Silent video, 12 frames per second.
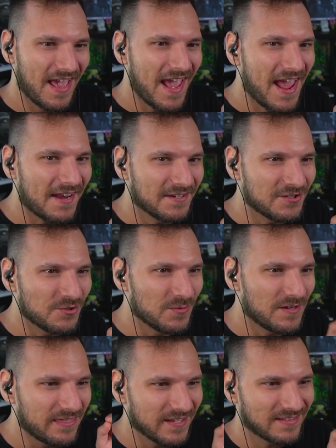and you
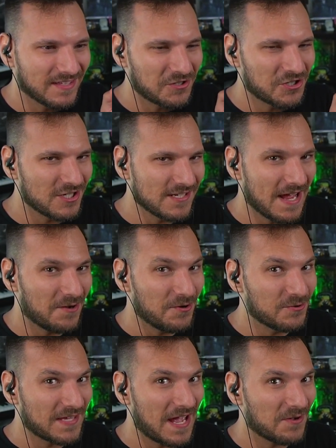would think that she now
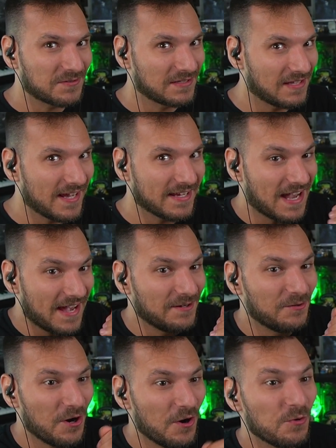knows how to, like, I
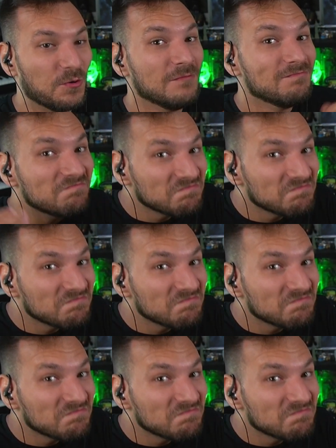don't know,